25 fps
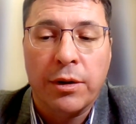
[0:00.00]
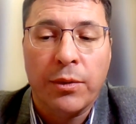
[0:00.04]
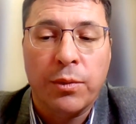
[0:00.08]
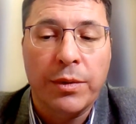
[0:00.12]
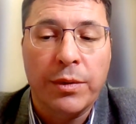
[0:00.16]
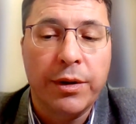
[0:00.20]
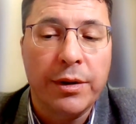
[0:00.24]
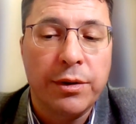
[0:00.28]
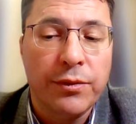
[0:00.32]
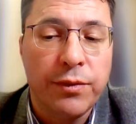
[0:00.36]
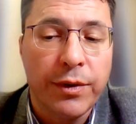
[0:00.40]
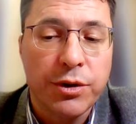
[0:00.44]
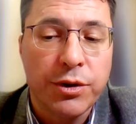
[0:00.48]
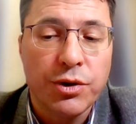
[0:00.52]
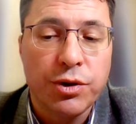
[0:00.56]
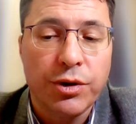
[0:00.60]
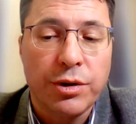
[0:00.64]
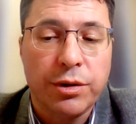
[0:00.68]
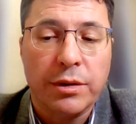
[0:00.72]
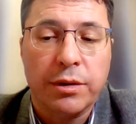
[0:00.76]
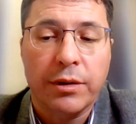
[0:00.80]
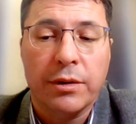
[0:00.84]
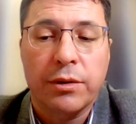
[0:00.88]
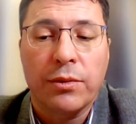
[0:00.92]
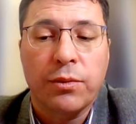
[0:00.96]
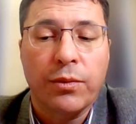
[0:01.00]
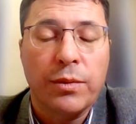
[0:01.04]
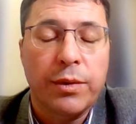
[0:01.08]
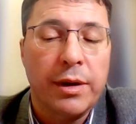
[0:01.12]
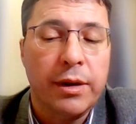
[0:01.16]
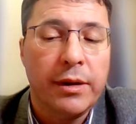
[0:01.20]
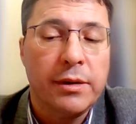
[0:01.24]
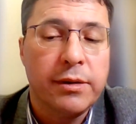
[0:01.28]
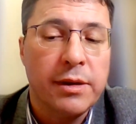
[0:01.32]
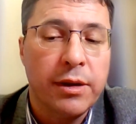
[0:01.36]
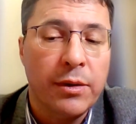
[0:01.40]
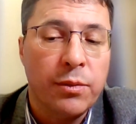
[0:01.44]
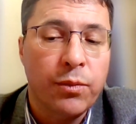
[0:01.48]
within Russia, we
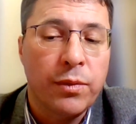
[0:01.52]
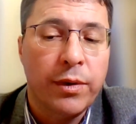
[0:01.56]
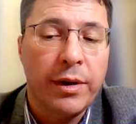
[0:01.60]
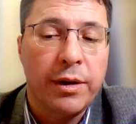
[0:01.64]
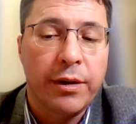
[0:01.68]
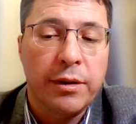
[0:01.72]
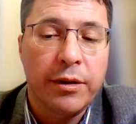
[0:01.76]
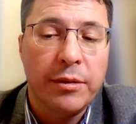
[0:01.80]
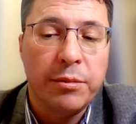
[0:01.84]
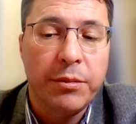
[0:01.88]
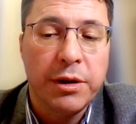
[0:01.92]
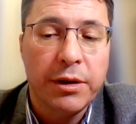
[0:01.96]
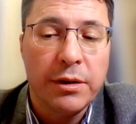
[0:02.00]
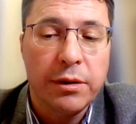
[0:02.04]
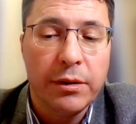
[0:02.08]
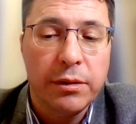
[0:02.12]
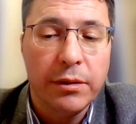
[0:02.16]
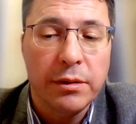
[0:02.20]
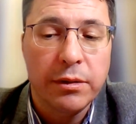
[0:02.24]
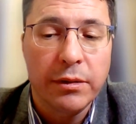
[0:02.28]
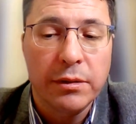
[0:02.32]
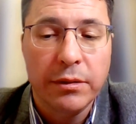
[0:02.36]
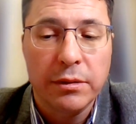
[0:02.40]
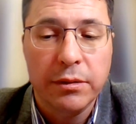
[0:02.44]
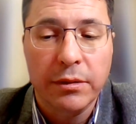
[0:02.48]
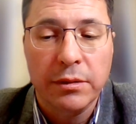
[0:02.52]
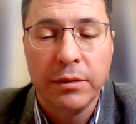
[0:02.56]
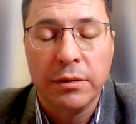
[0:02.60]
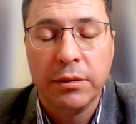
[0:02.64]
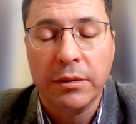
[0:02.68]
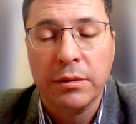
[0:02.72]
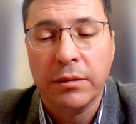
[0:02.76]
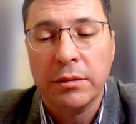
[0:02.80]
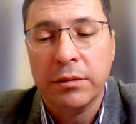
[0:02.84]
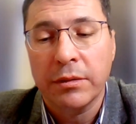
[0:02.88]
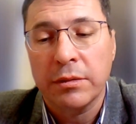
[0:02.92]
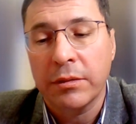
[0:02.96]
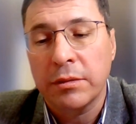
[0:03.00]
are somewhere in the middle.
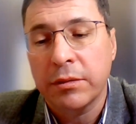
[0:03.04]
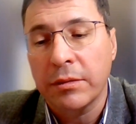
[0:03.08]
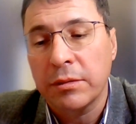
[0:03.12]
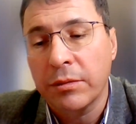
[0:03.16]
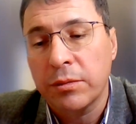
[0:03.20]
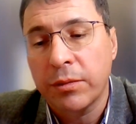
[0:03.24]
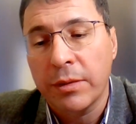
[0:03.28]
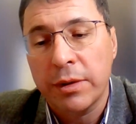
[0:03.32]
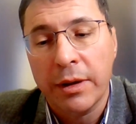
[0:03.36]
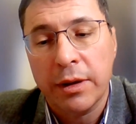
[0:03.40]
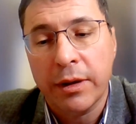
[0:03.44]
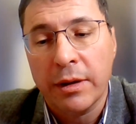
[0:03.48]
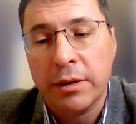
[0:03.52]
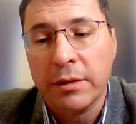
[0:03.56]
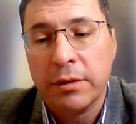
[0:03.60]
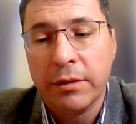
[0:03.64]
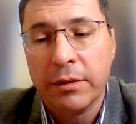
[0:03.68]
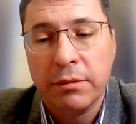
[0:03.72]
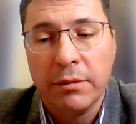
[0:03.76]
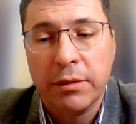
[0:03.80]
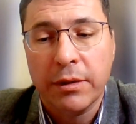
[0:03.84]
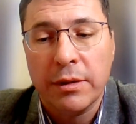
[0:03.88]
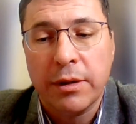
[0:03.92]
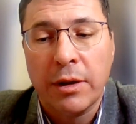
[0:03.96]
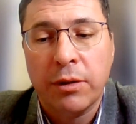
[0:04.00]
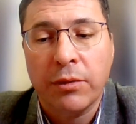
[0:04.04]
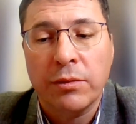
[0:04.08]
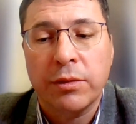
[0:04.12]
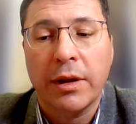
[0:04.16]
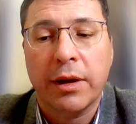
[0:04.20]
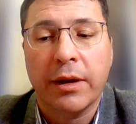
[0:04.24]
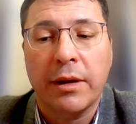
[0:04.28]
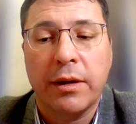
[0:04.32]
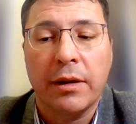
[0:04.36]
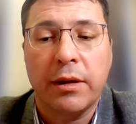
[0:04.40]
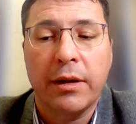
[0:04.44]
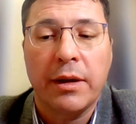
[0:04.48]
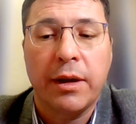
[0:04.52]
We are around
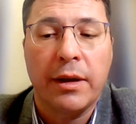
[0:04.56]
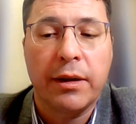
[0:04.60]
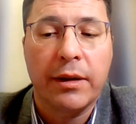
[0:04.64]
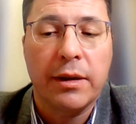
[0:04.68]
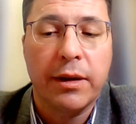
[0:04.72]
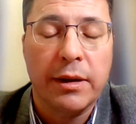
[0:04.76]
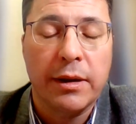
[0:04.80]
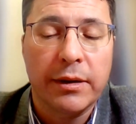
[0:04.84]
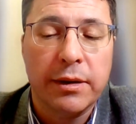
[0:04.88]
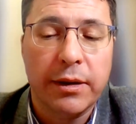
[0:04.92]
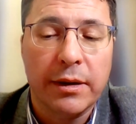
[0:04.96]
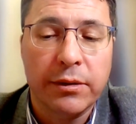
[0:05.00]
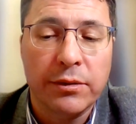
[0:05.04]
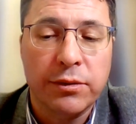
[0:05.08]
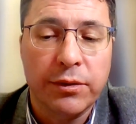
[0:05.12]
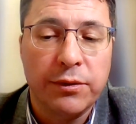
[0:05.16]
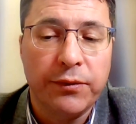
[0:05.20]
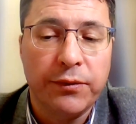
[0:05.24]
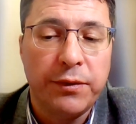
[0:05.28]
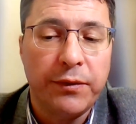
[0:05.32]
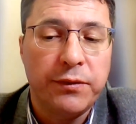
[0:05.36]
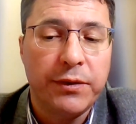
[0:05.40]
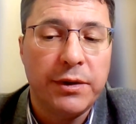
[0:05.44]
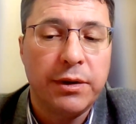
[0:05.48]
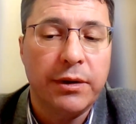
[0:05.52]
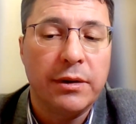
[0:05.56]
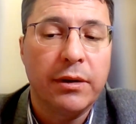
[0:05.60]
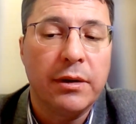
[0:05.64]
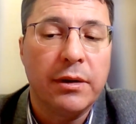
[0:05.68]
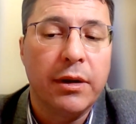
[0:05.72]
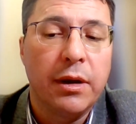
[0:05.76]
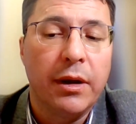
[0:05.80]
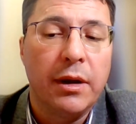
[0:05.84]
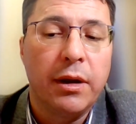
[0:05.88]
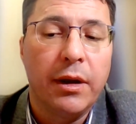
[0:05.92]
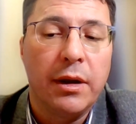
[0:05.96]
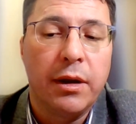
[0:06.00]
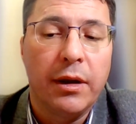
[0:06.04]
850,
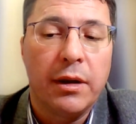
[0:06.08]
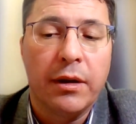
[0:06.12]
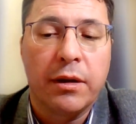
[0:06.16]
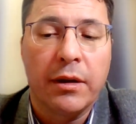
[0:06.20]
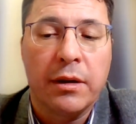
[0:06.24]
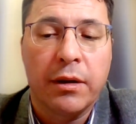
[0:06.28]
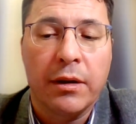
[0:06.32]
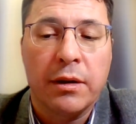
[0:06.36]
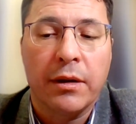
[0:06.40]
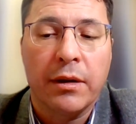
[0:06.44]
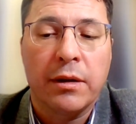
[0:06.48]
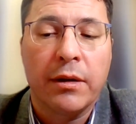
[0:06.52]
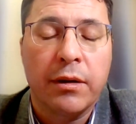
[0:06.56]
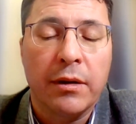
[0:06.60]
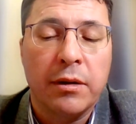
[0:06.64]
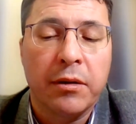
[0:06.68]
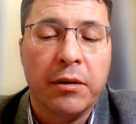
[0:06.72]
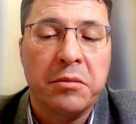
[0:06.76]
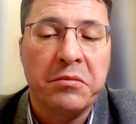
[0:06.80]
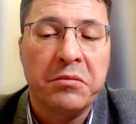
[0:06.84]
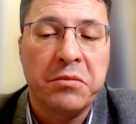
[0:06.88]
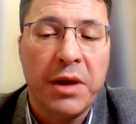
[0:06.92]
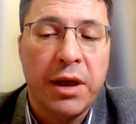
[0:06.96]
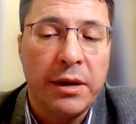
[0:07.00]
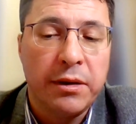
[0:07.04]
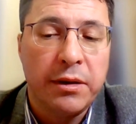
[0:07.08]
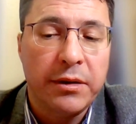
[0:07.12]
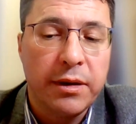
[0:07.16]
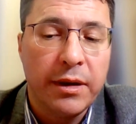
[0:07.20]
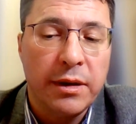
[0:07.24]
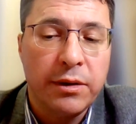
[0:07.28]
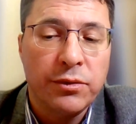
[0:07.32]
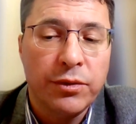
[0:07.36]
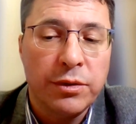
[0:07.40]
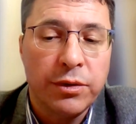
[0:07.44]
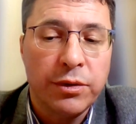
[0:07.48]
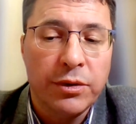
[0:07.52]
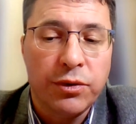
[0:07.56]

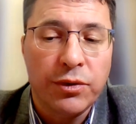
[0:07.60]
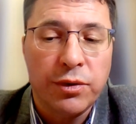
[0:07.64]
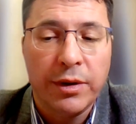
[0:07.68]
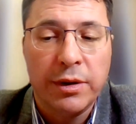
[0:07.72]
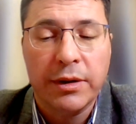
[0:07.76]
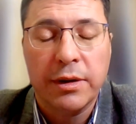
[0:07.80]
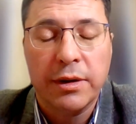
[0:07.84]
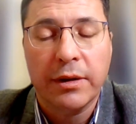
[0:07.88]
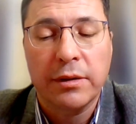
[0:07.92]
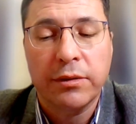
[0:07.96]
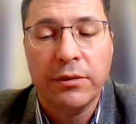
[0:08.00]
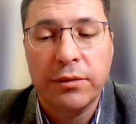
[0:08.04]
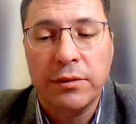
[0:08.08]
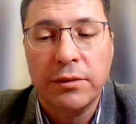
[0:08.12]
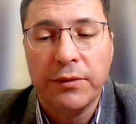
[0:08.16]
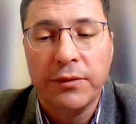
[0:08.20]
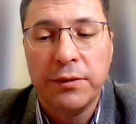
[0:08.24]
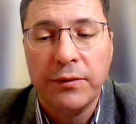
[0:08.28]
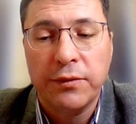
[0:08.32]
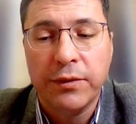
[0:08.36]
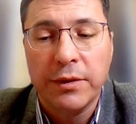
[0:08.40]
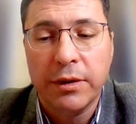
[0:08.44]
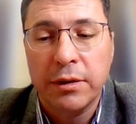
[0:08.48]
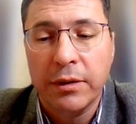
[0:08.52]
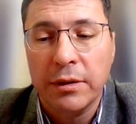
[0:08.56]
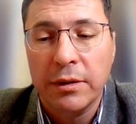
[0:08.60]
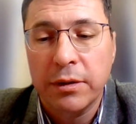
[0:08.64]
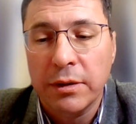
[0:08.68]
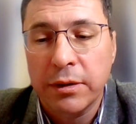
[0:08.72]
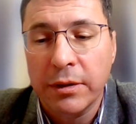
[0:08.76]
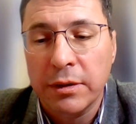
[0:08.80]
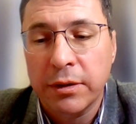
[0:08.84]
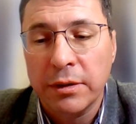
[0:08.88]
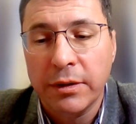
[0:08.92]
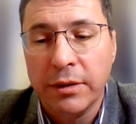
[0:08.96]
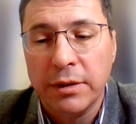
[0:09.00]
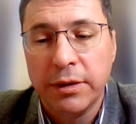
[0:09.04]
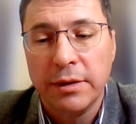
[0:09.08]
800 to 850
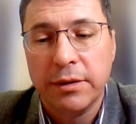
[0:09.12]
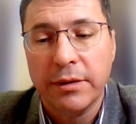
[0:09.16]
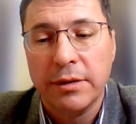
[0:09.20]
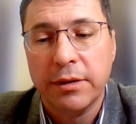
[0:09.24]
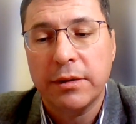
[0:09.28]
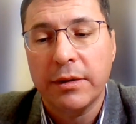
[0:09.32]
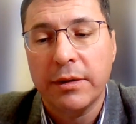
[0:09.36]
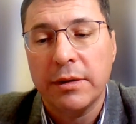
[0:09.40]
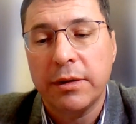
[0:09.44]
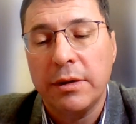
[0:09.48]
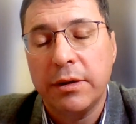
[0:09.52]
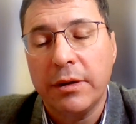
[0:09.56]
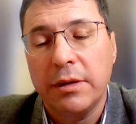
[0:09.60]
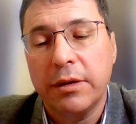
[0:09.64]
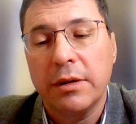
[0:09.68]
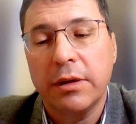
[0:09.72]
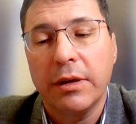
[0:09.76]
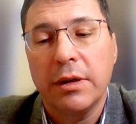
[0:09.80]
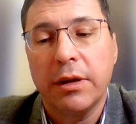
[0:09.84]
TCC.